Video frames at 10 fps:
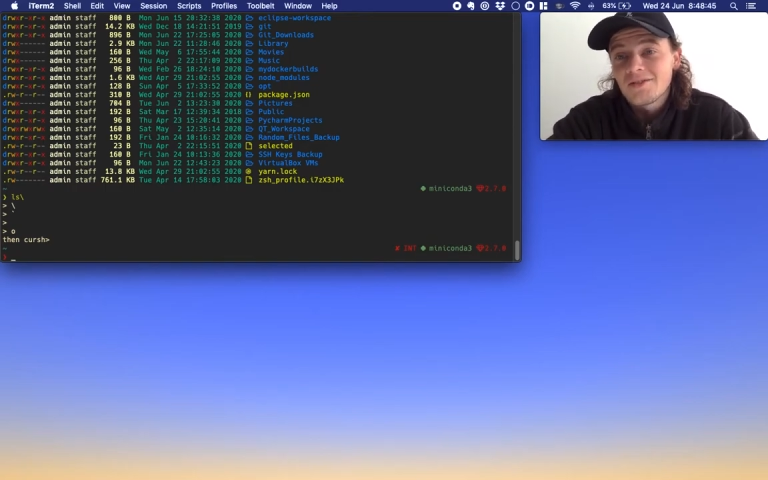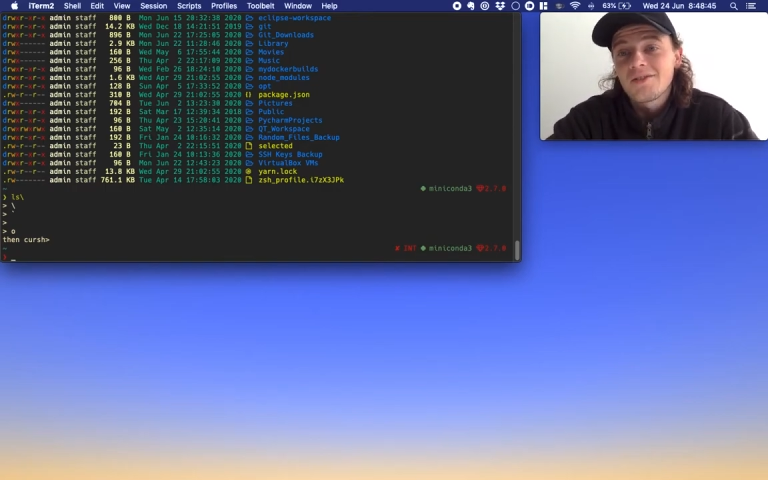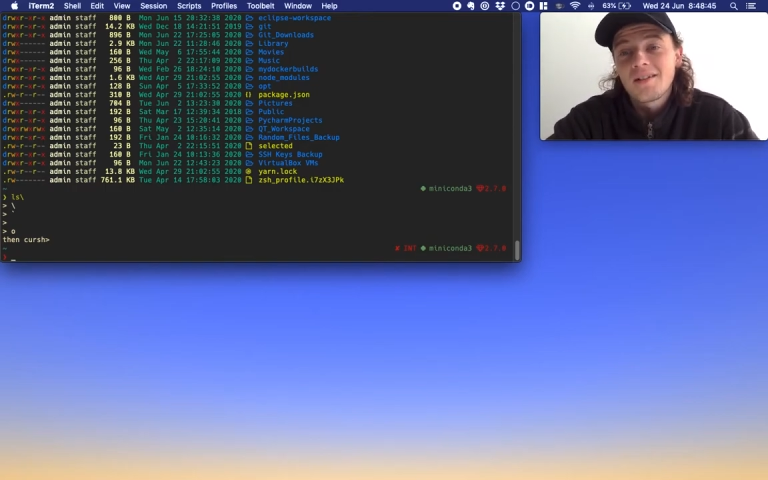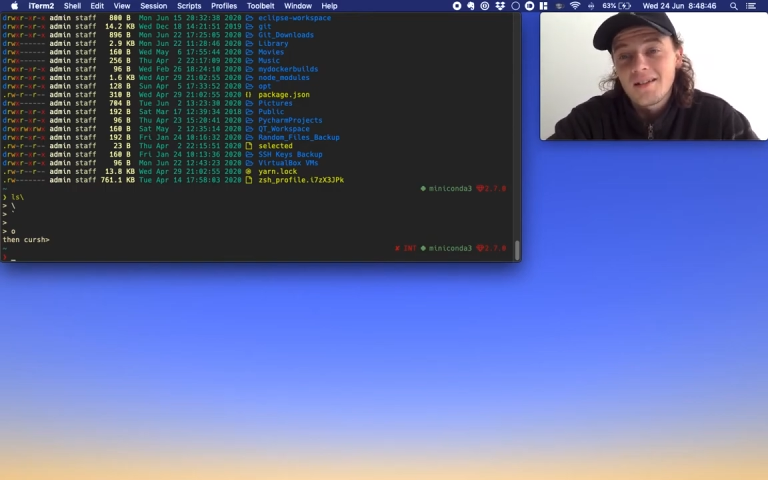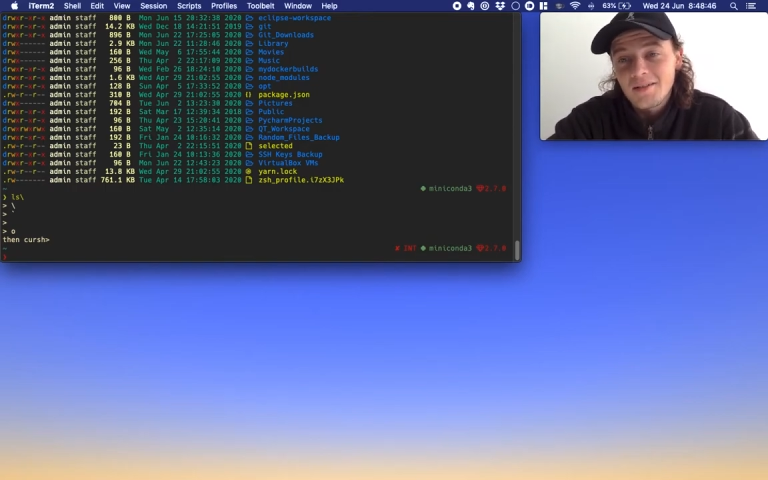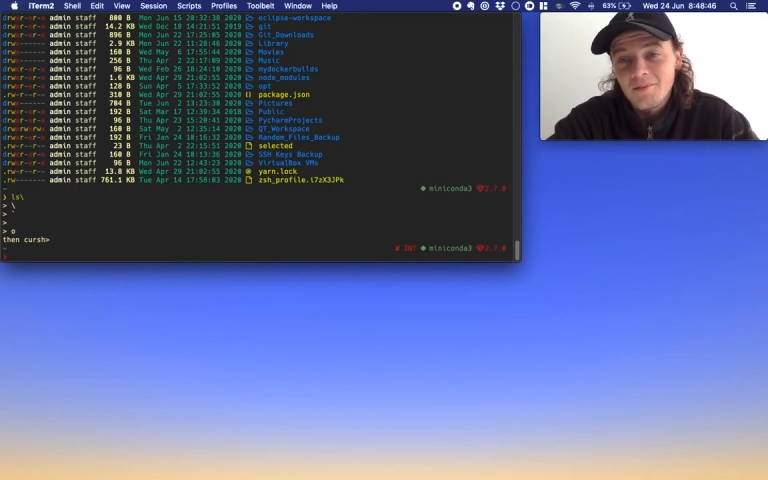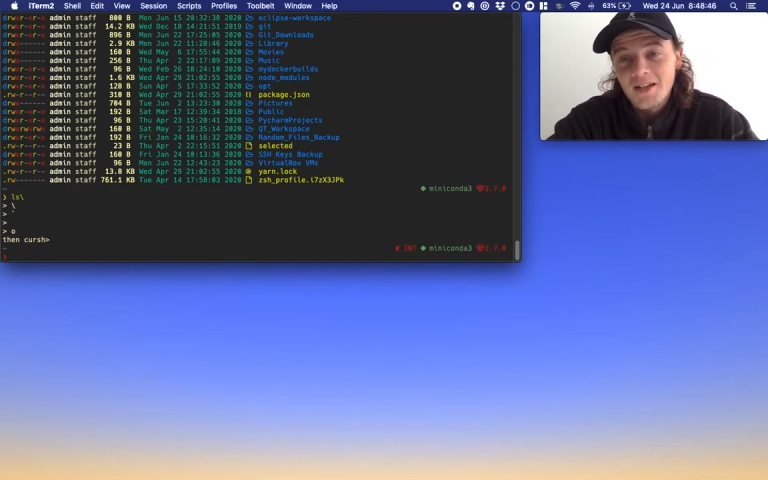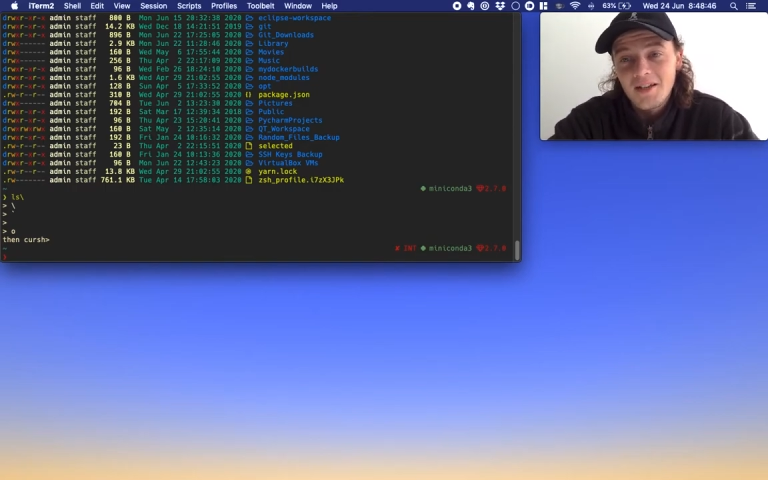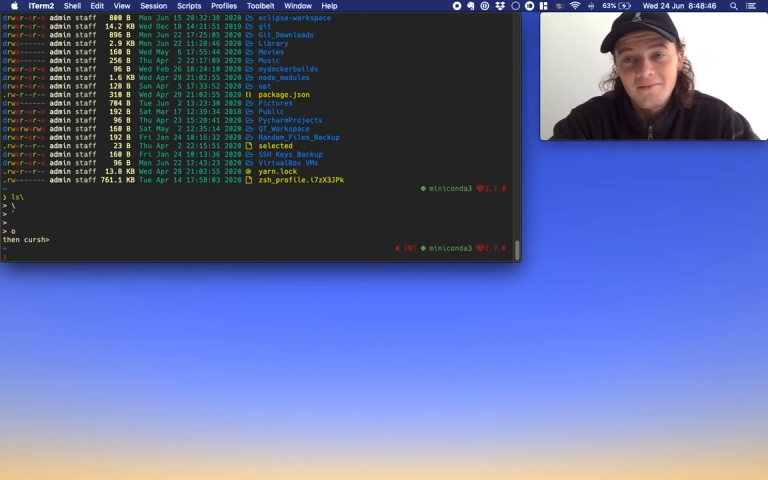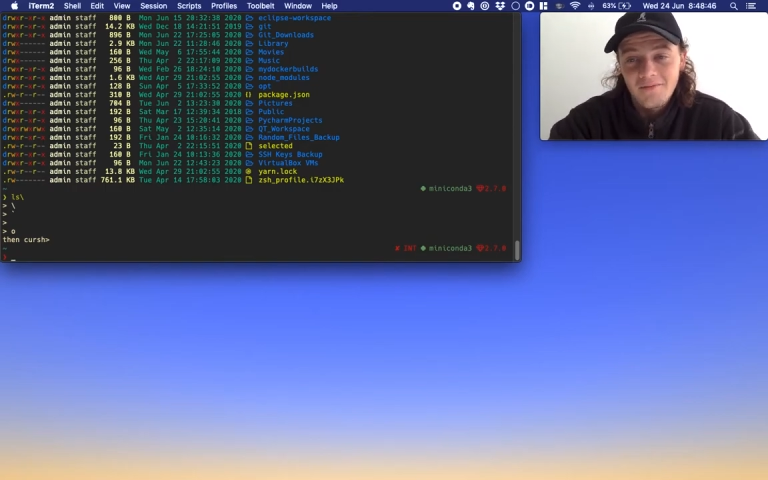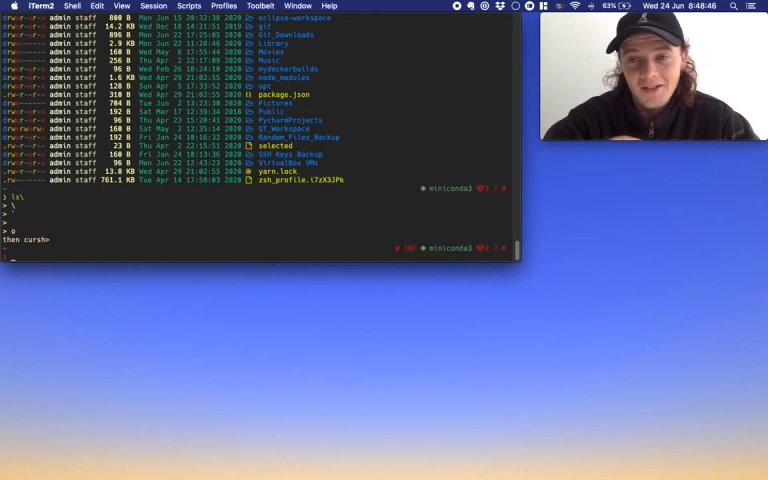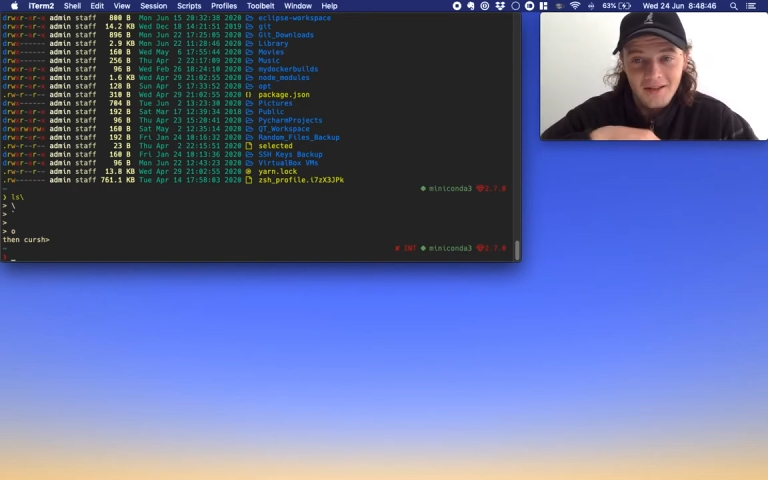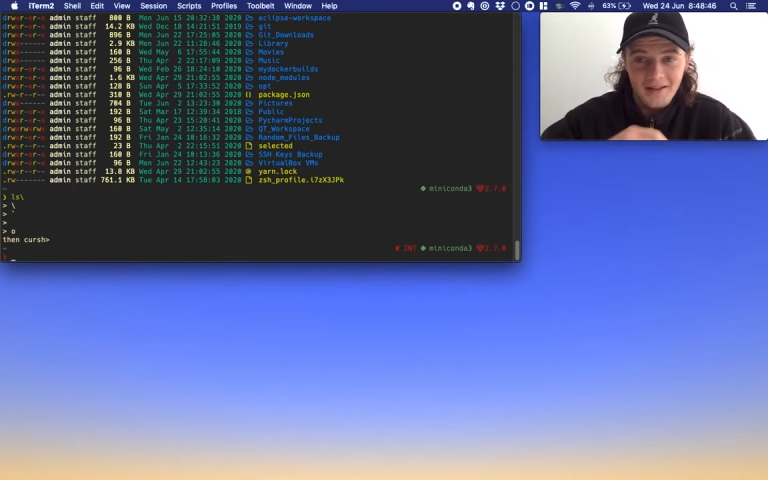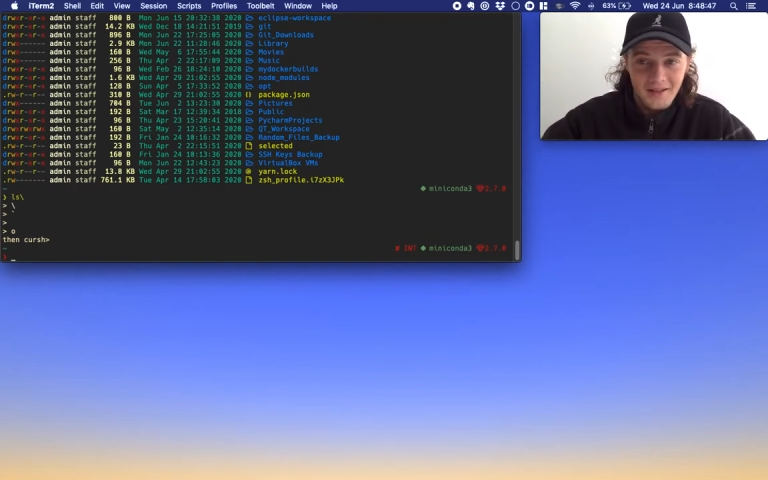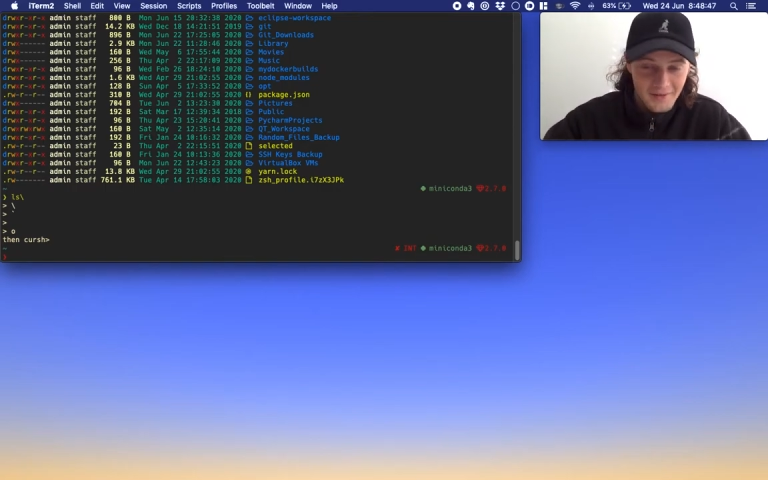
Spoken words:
Don't ask me. I haven't figured that out